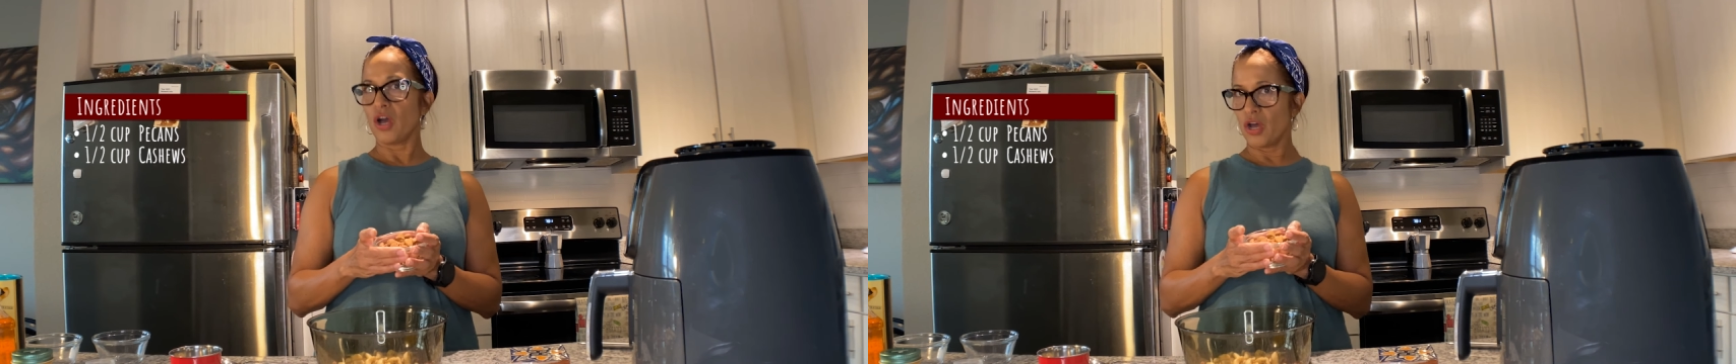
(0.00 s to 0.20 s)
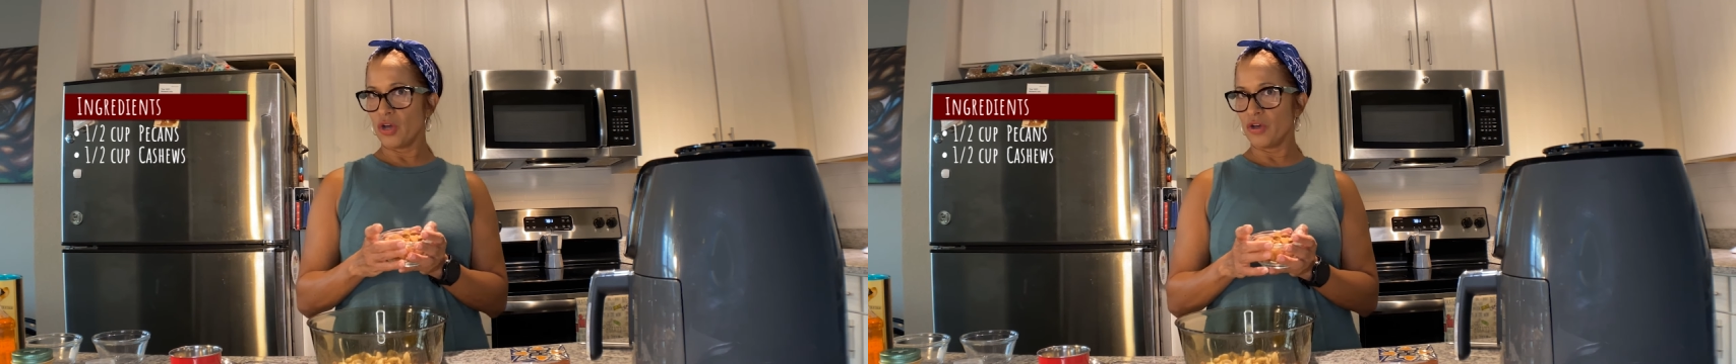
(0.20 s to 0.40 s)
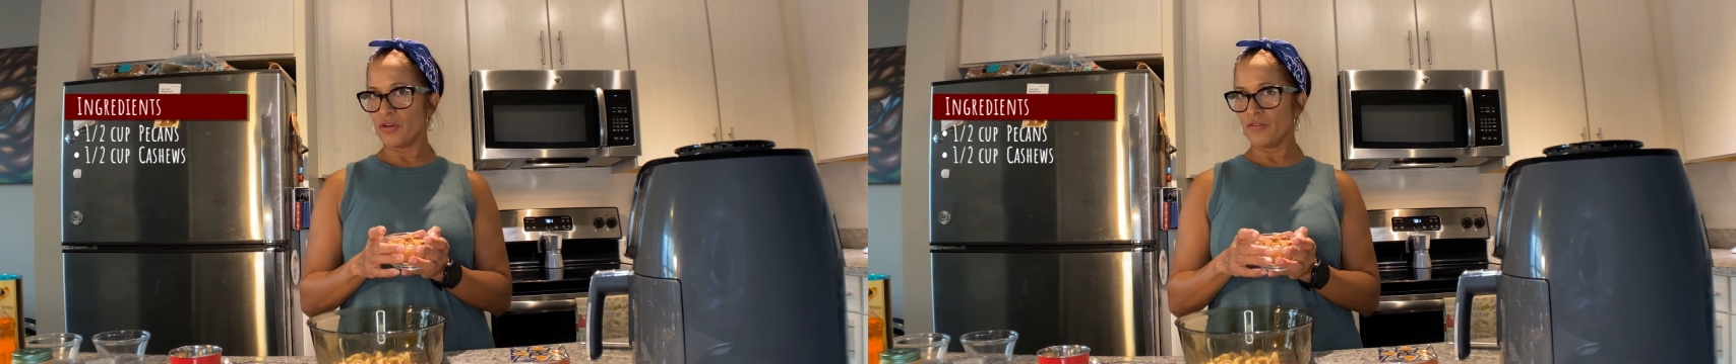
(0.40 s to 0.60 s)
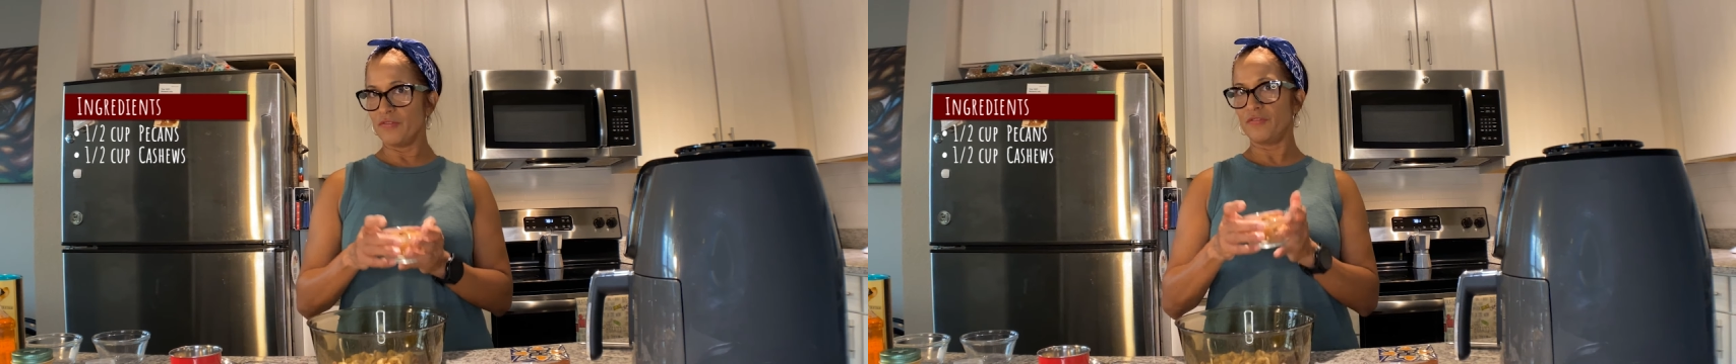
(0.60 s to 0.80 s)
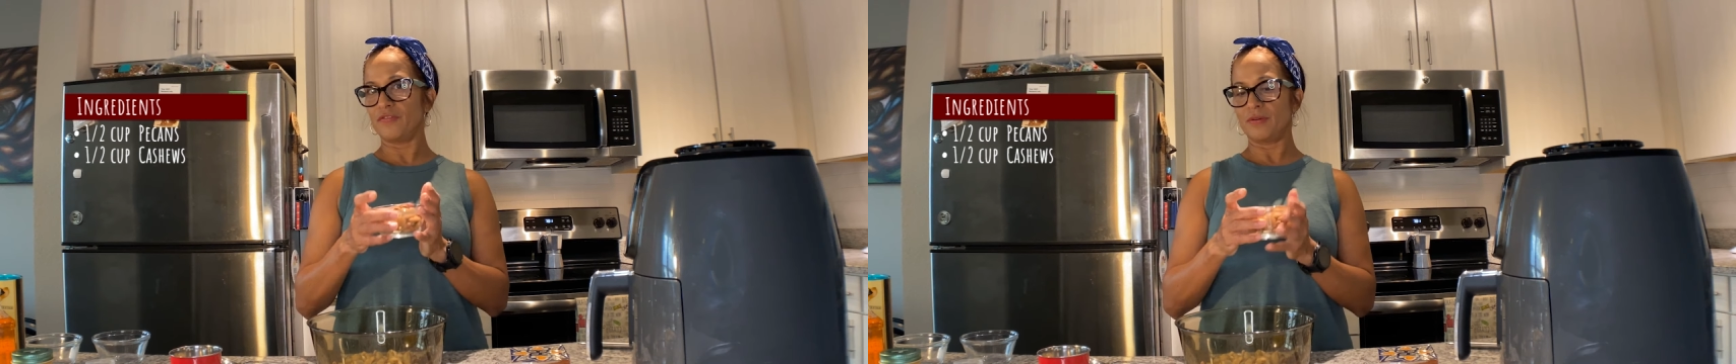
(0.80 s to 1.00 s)
of
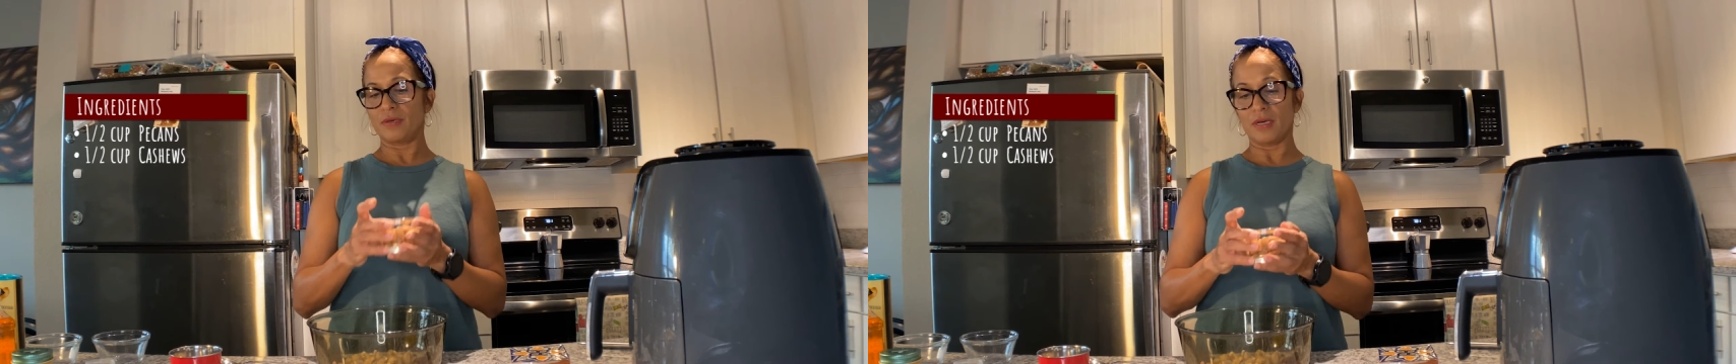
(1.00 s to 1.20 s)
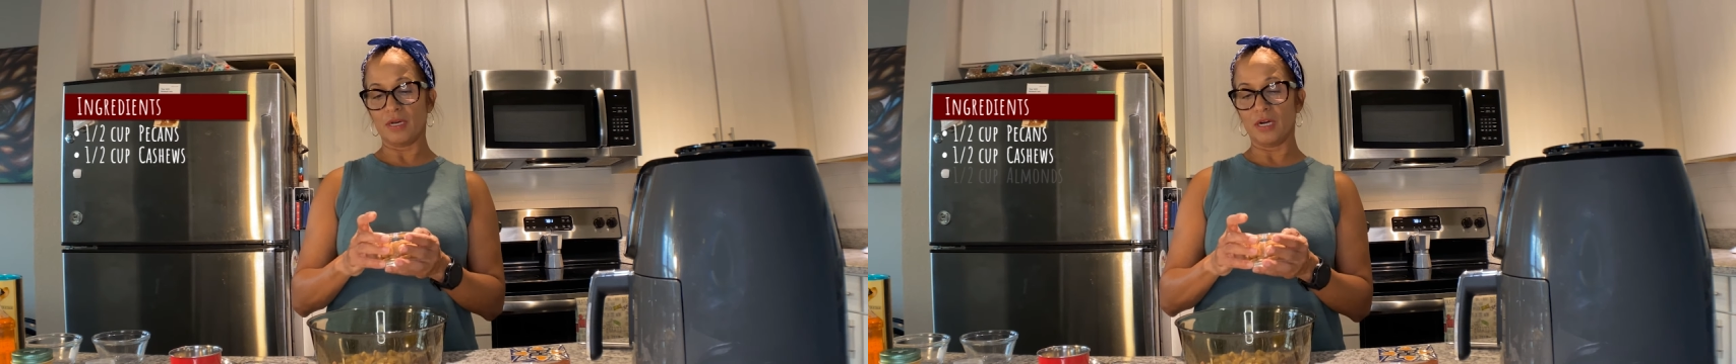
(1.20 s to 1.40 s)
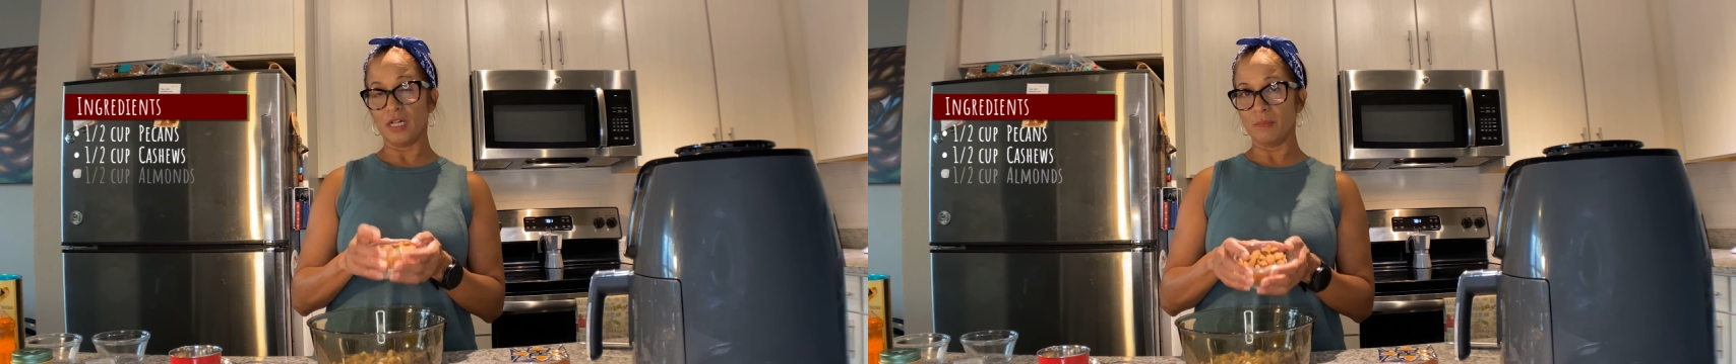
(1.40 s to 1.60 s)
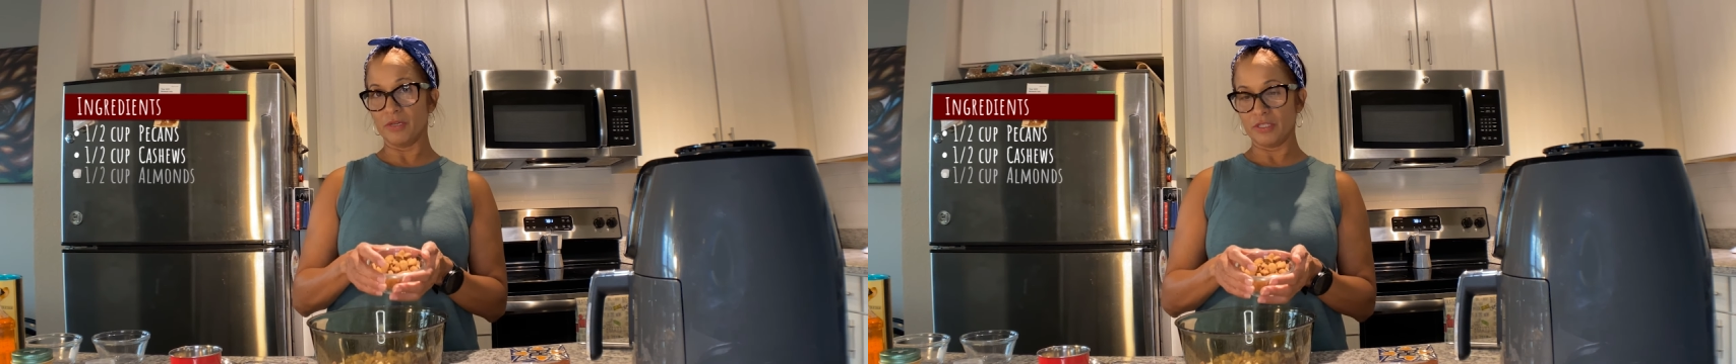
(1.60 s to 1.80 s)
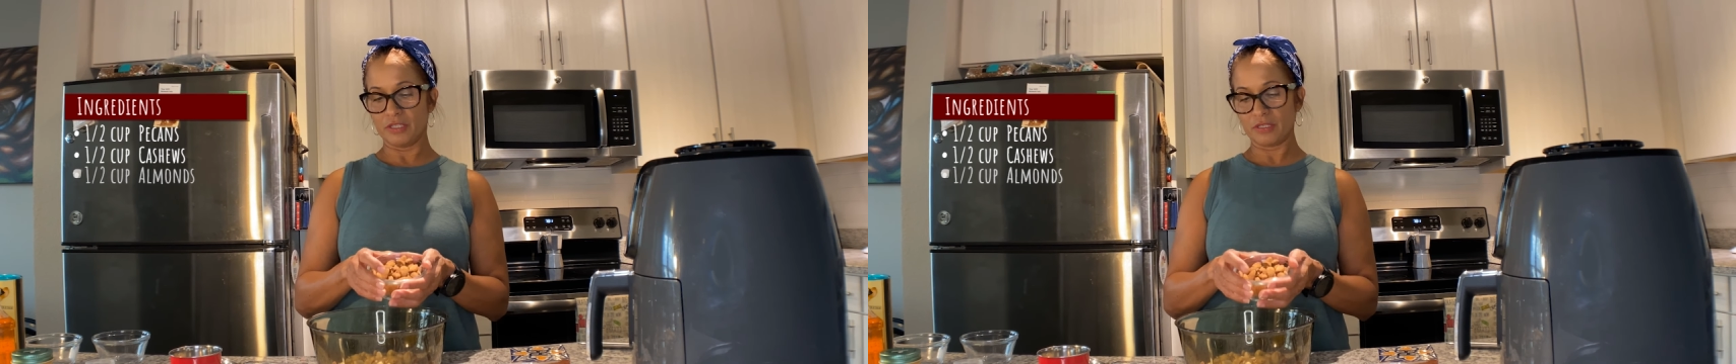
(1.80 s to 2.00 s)

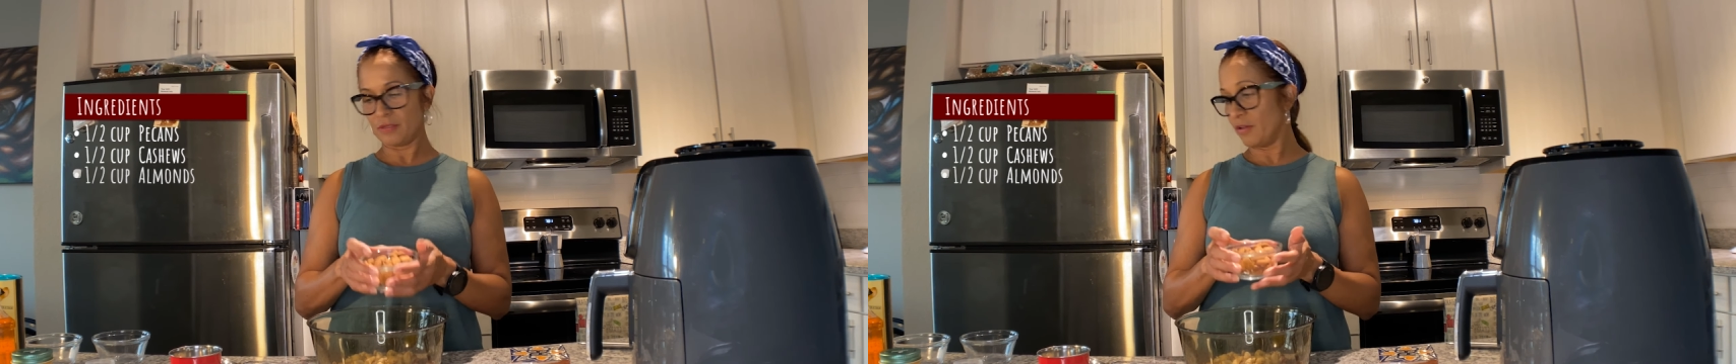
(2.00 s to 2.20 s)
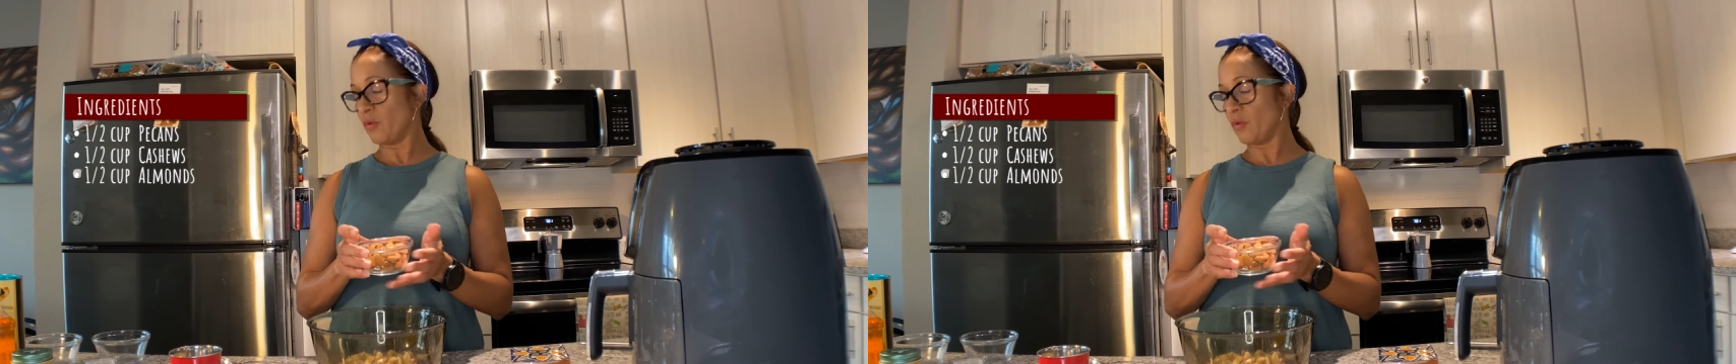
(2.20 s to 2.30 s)
almonds.